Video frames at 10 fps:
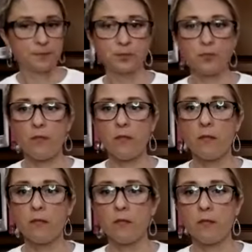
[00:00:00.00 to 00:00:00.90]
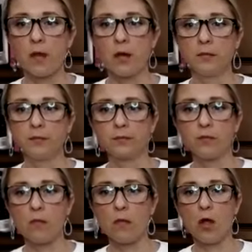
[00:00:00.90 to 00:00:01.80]
Uh, All
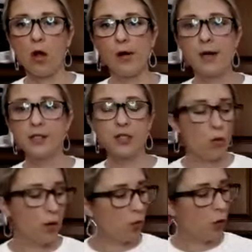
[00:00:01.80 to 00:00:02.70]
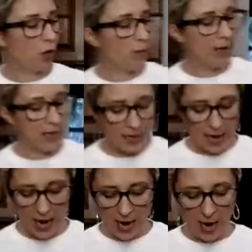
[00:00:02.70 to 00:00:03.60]
right, so when we're ready to
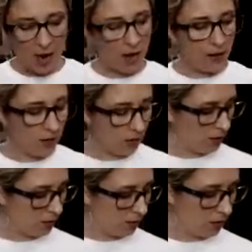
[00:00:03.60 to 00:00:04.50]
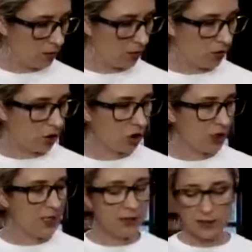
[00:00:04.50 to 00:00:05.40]
add
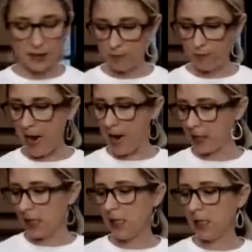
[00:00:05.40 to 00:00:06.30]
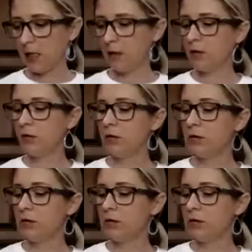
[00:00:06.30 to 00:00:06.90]
cheese back in,